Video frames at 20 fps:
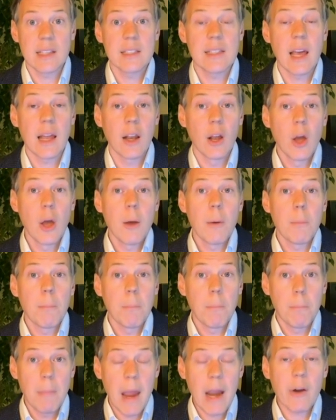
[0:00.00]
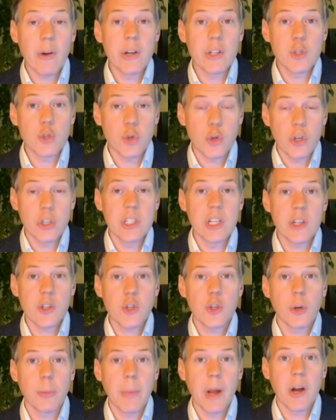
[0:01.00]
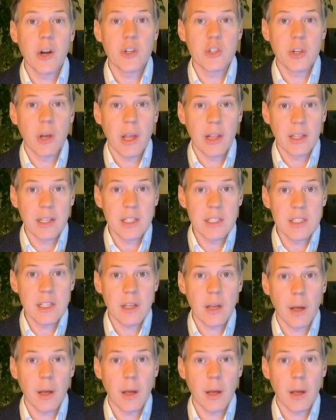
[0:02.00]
that marriage, traditional marriage, at least